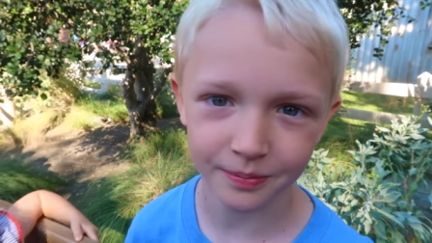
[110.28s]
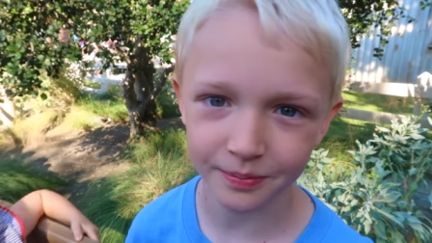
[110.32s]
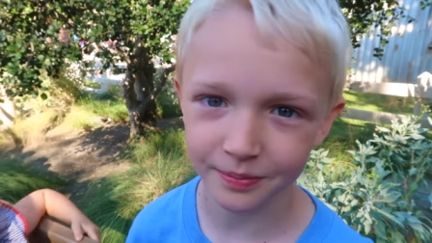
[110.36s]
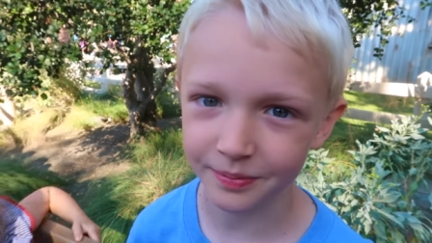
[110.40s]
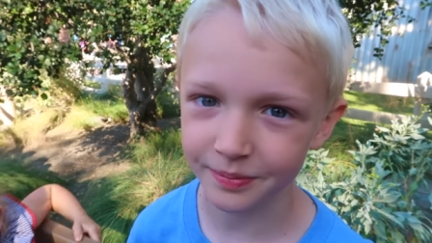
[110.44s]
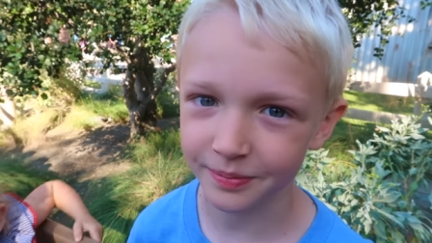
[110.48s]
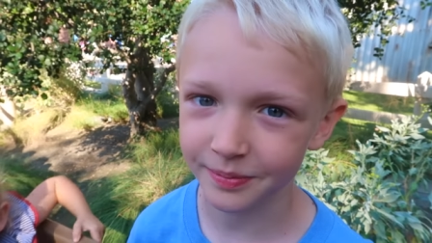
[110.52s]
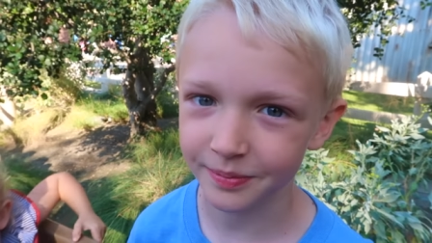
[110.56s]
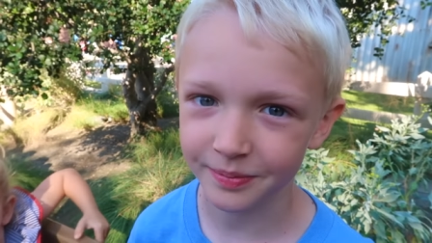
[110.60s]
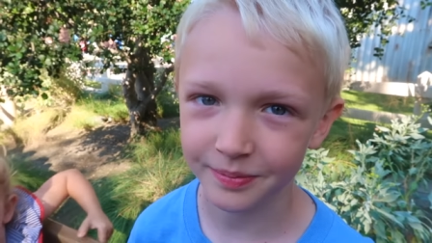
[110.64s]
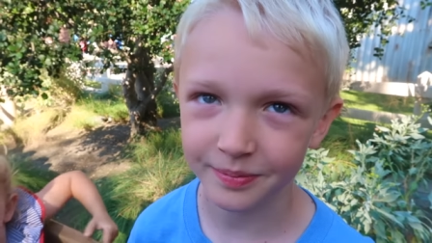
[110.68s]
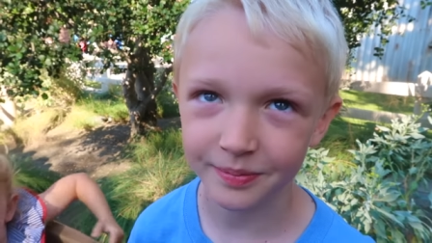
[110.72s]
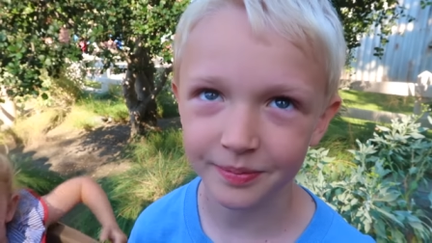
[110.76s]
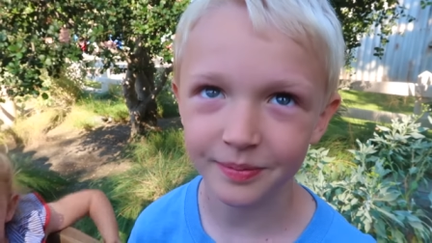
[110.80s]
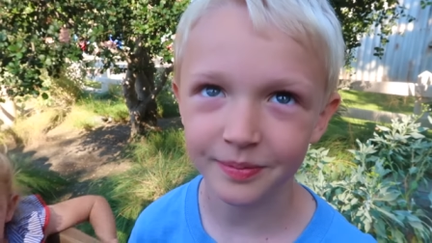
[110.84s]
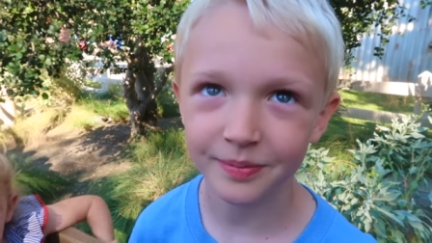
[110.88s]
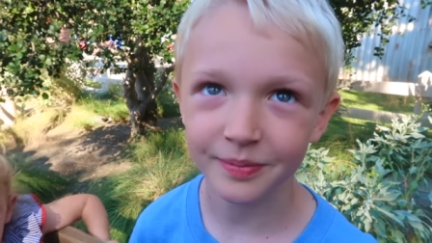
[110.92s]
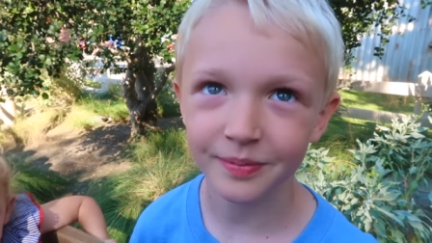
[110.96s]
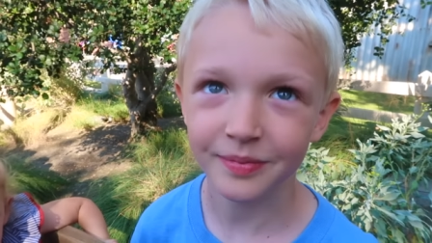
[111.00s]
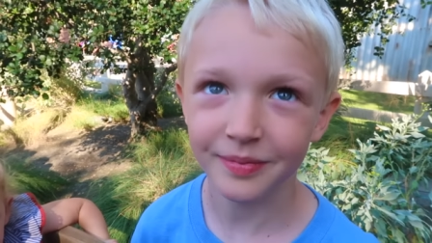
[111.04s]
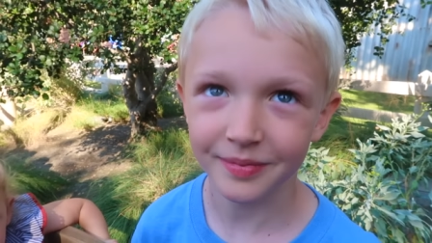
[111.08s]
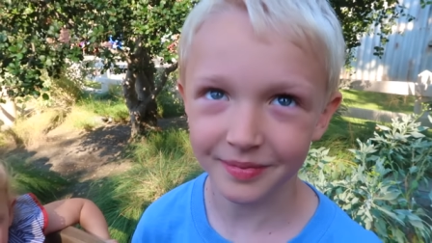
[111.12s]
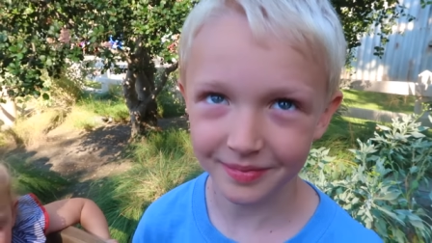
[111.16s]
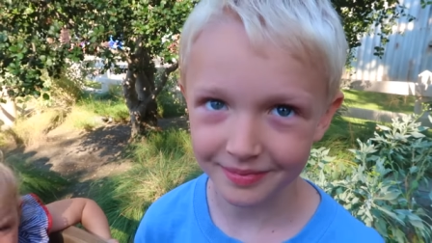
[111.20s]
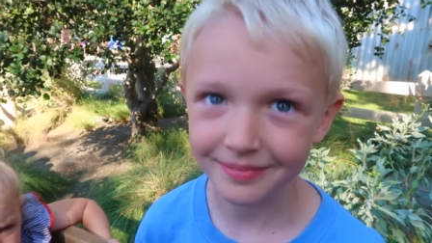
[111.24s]
But you want
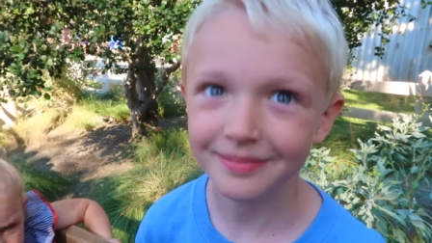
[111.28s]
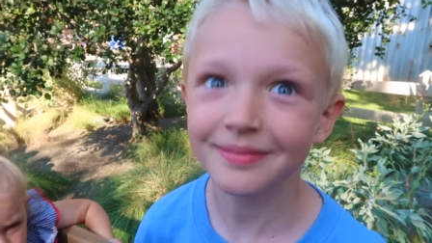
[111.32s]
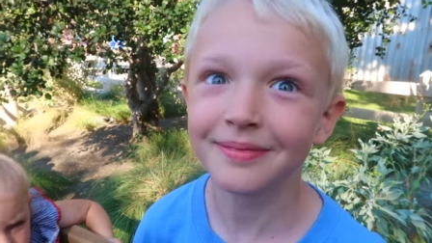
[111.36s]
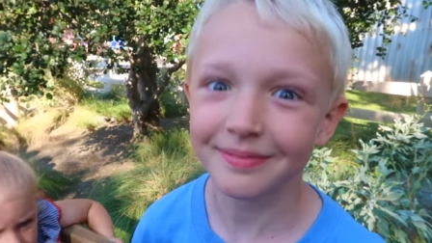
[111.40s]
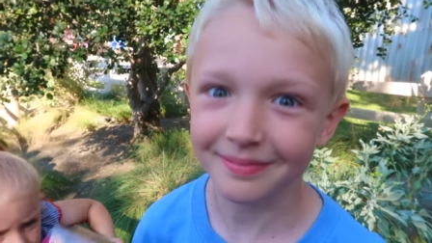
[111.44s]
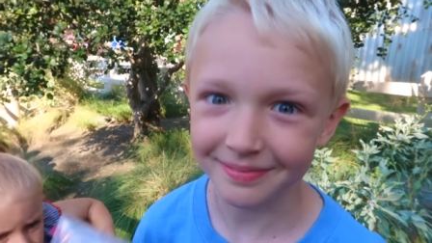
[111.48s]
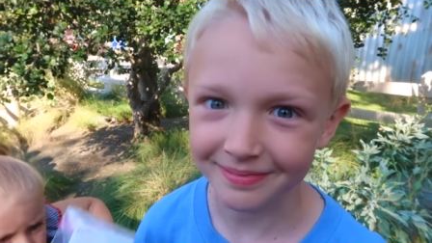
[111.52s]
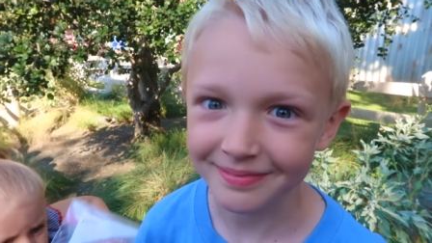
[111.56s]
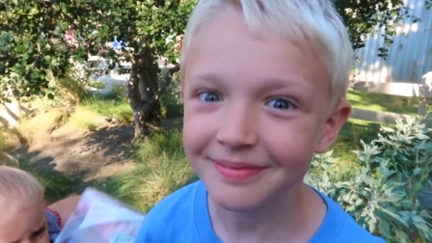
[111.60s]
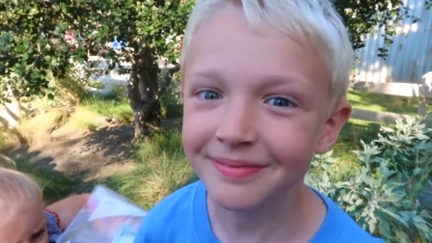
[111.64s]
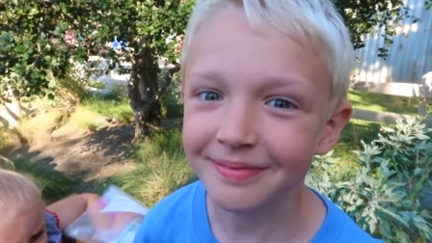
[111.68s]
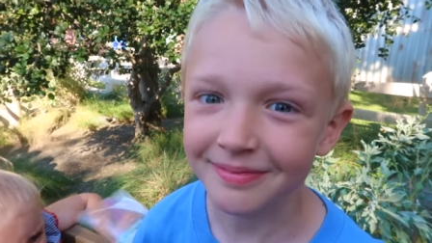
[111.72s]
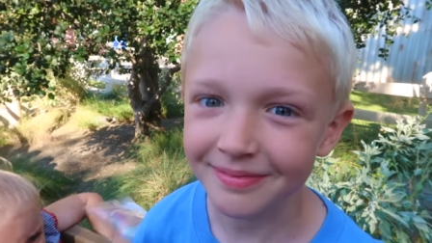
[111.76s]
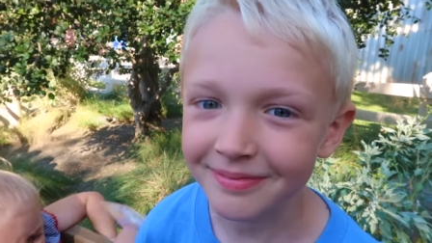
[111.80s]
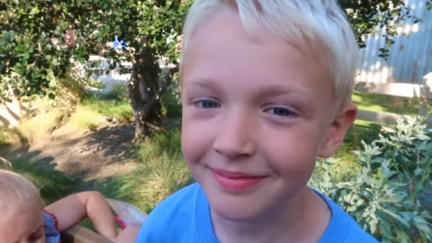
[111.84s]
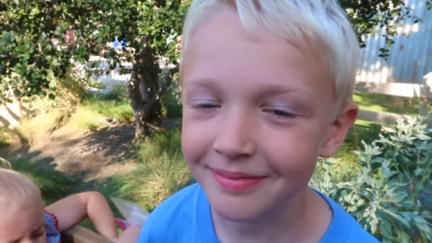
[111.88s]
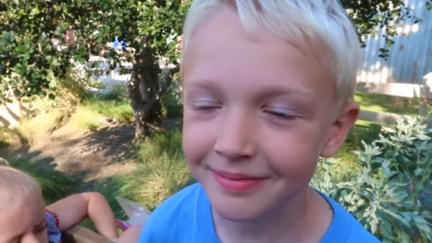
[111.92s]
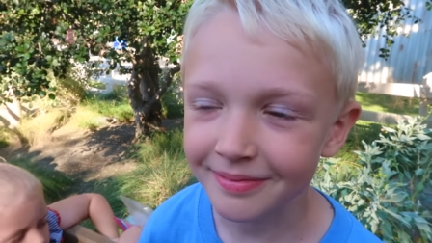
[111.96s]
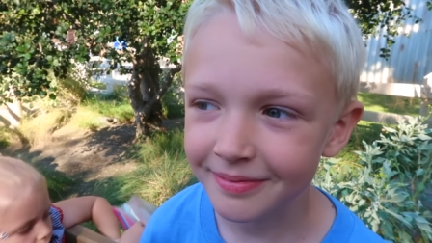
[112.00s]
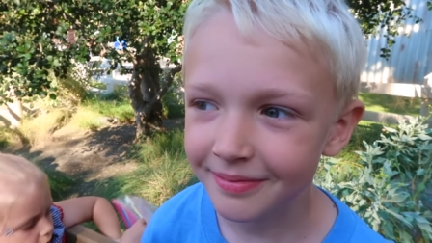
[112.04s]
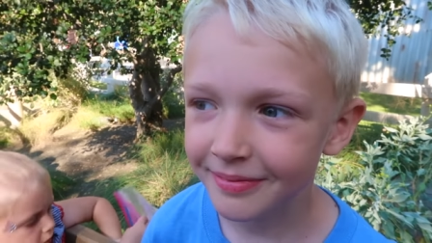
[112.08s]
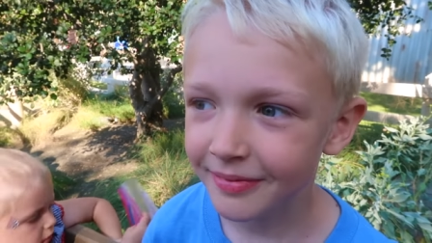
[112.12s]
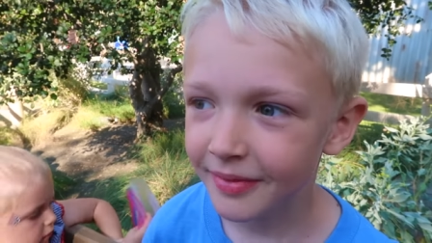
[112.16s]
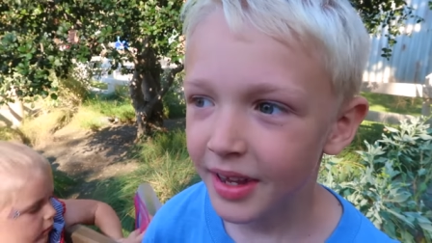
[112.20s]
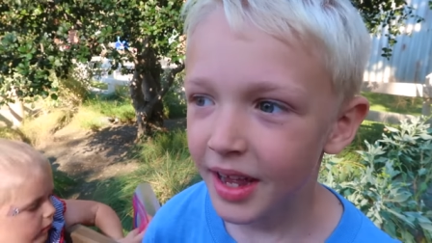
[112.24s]
one. So you want to see where it